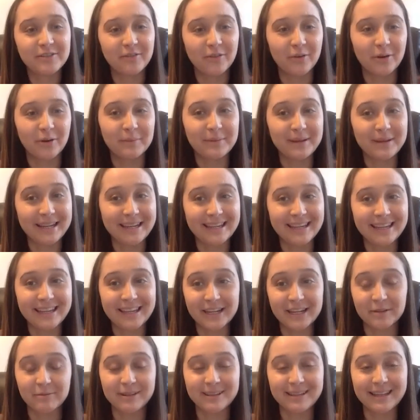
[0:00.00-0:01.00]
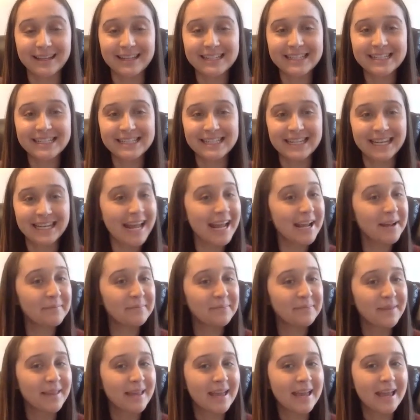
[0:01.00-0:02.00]
for being here with us today.
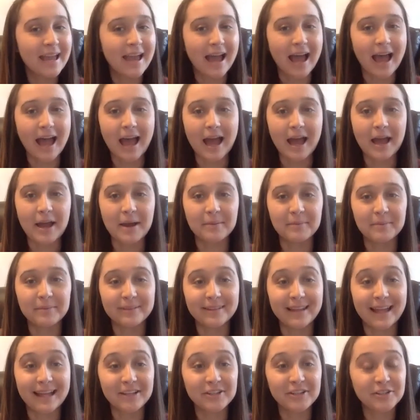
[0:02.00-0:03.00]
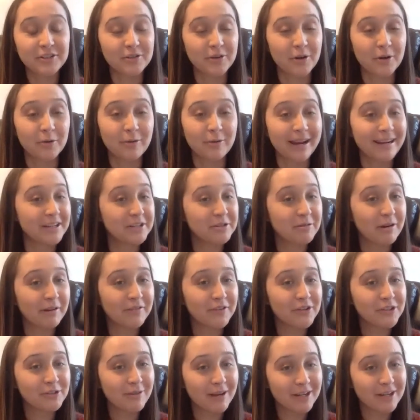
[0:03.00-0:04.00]
Let's go right into our
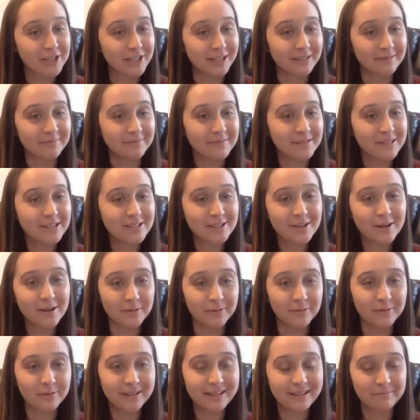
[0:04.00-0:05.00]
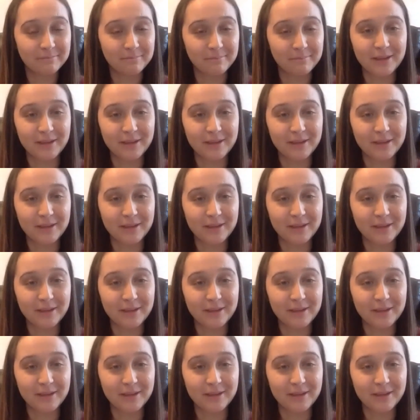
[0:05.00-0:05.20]
first question. So, may